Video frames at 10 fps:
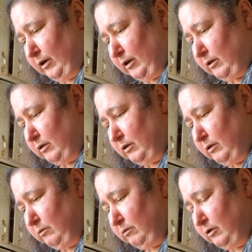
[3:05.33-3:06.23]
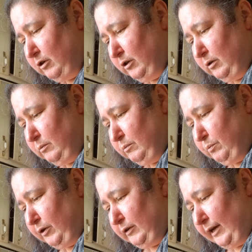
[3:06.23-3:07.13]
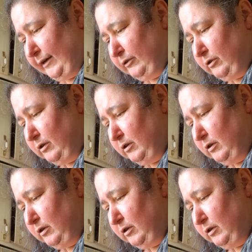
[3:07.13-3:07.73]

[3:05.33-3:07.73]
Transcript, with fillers: uh, polite.